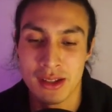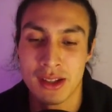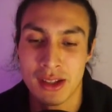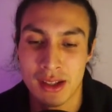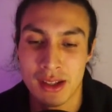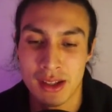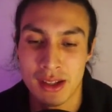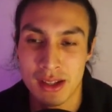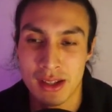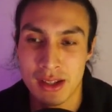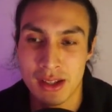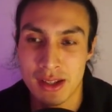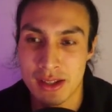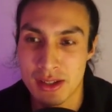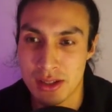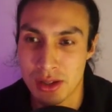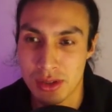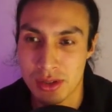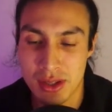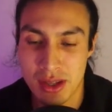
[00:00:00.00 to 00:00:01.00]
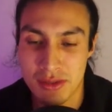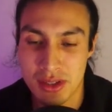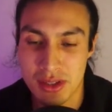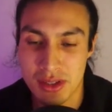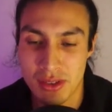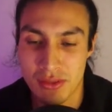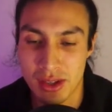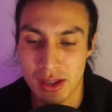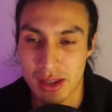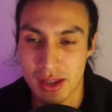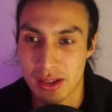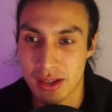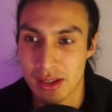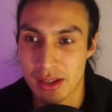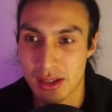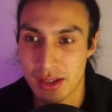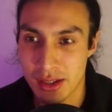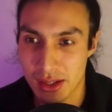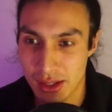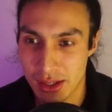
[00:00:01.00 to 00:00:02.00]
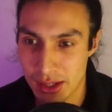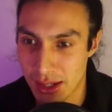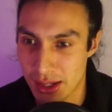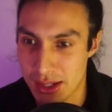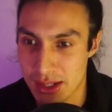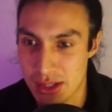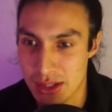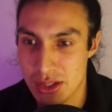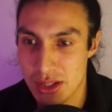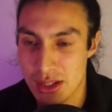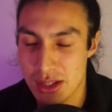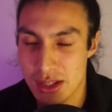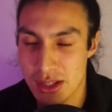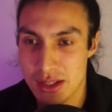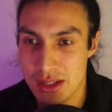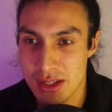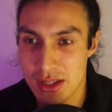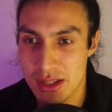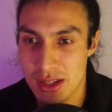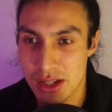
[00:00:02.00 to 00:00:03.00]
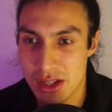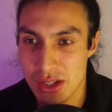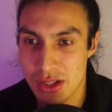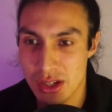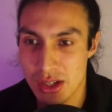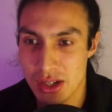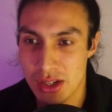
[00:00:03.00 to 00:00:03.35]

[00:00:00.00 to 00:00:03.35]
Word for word: So we're going to have something like a idea section,